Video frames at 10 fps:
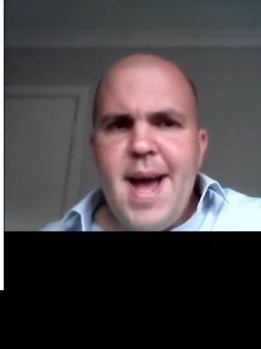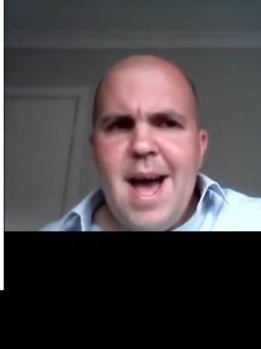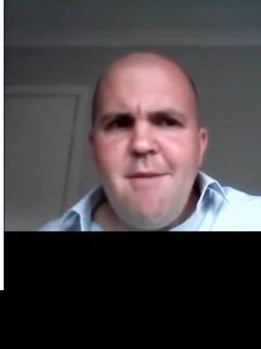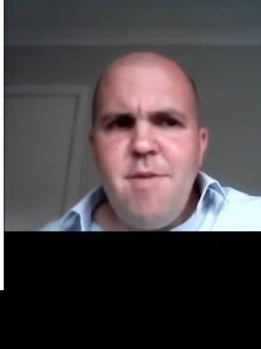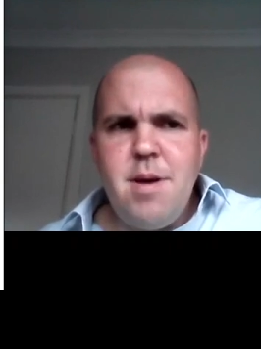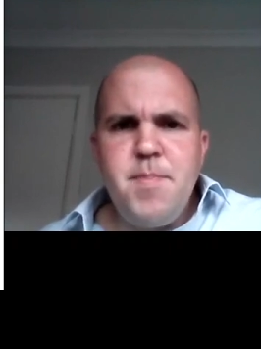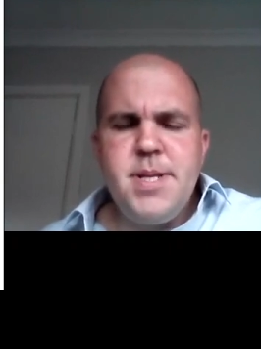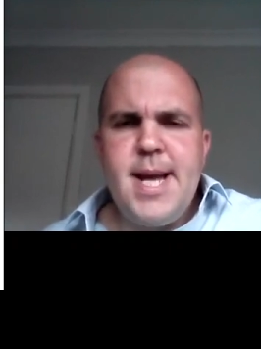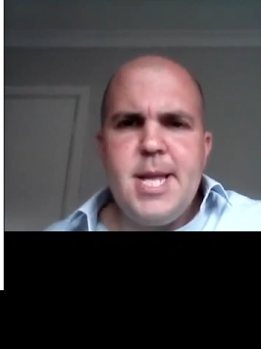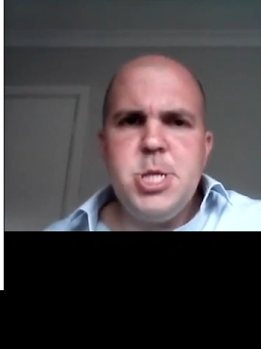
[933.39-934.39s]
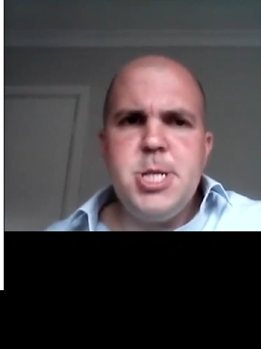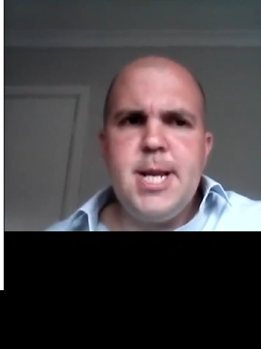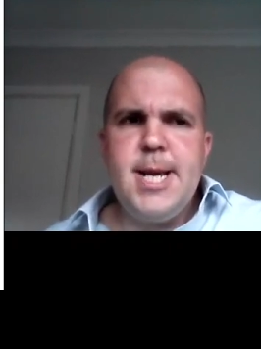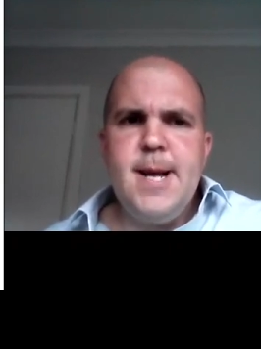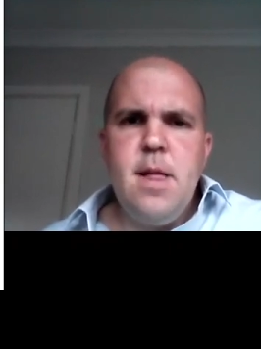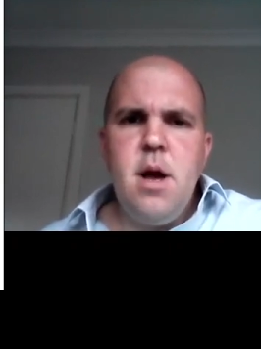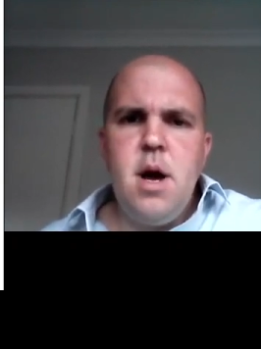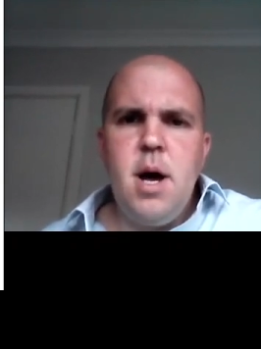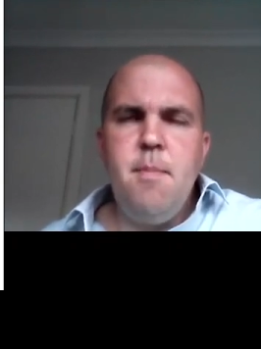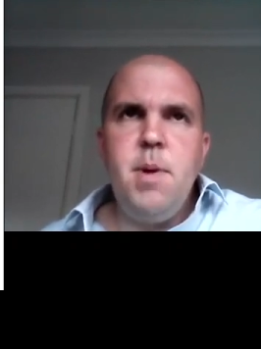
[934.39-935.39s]
to have it potentially.
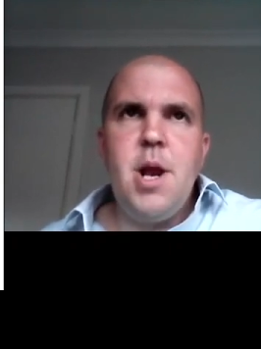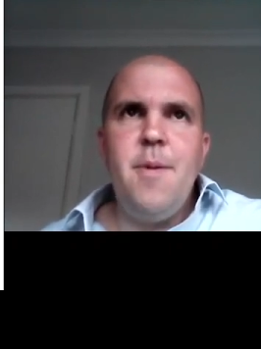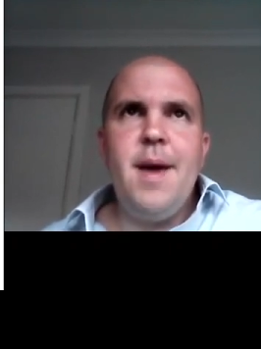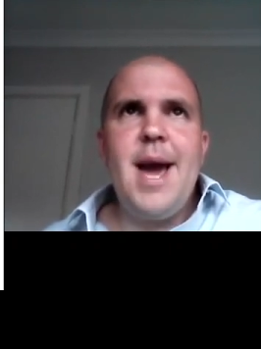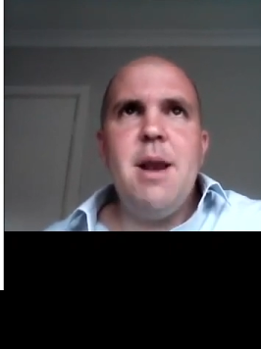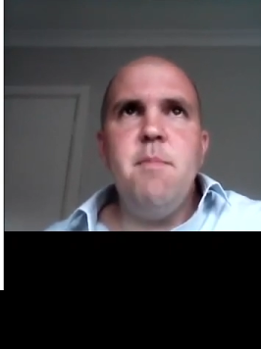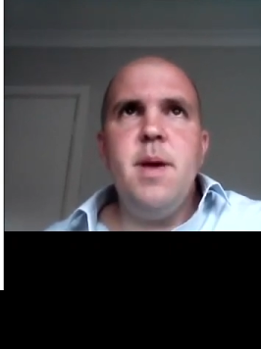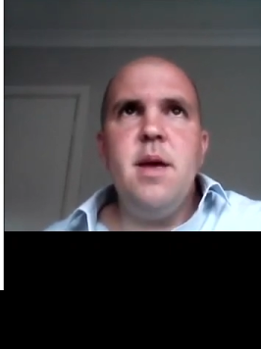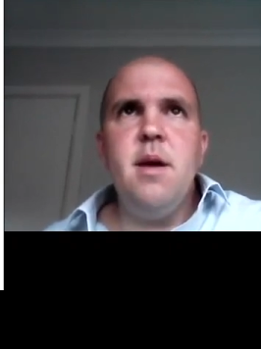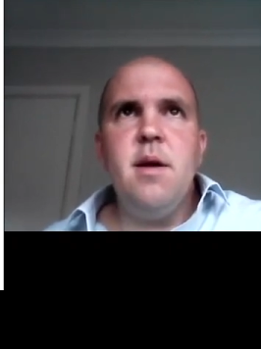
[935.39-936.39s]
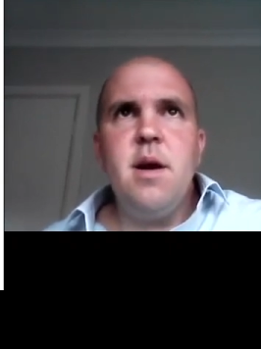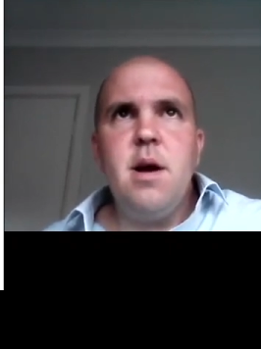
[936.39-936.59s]
You know, and there can be